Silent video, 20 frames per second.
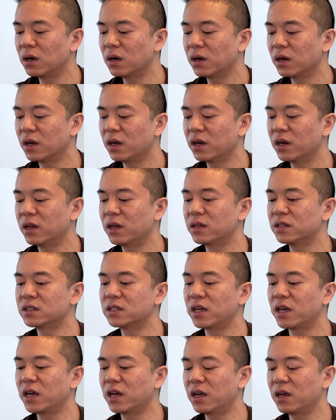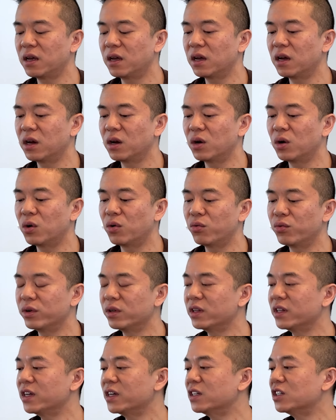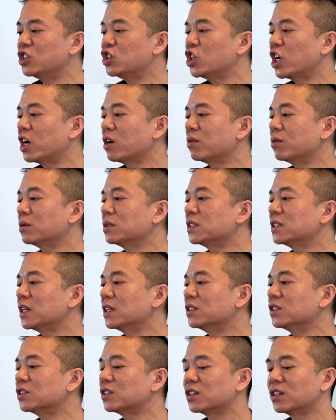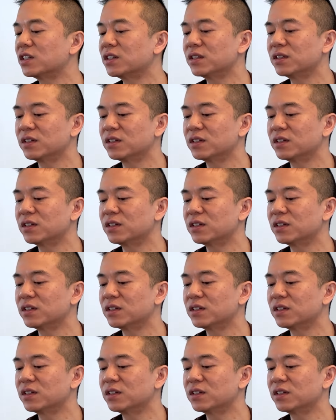it is a Aurelian Gyro Sensor.